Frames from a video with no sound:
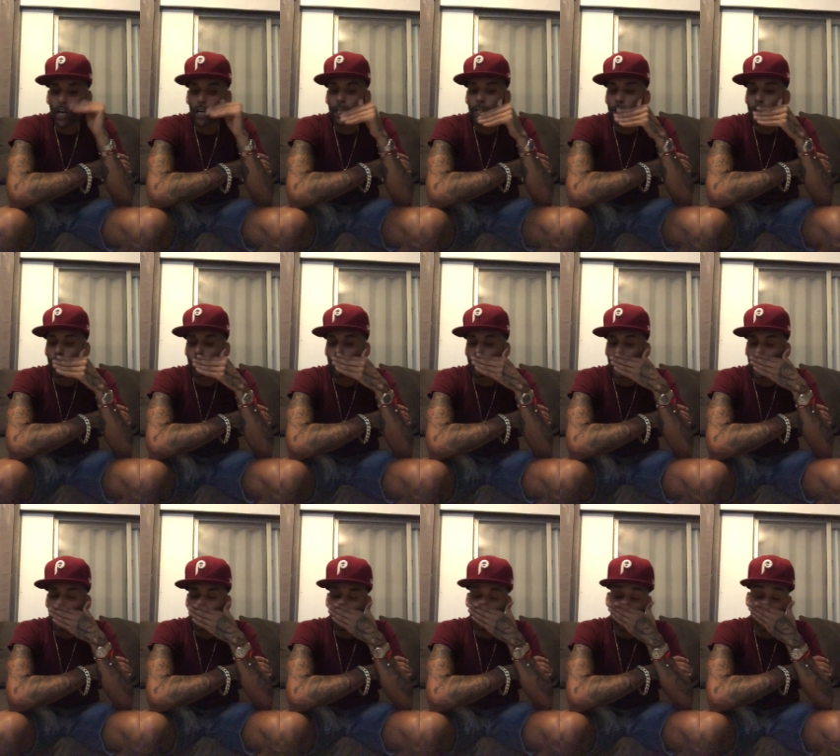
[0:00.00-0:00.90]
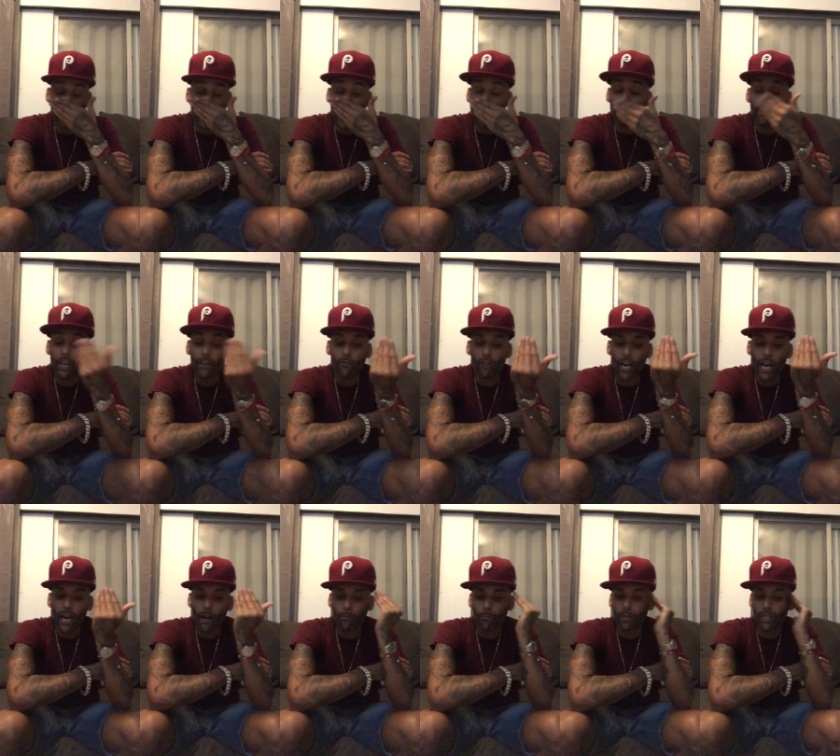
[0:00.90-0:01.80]
a little bit. I've never
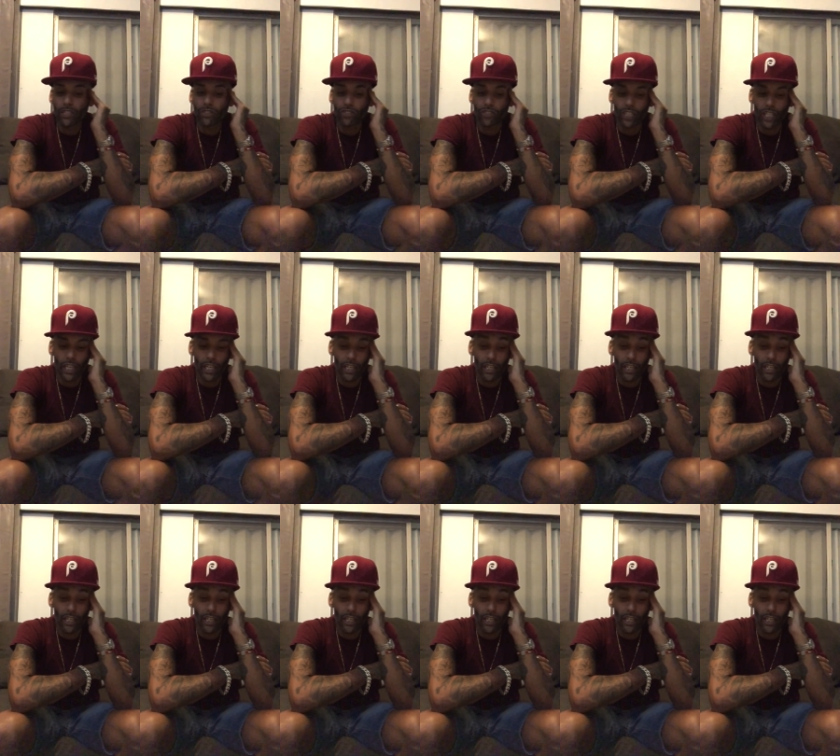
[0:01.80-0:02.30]
had beets yet.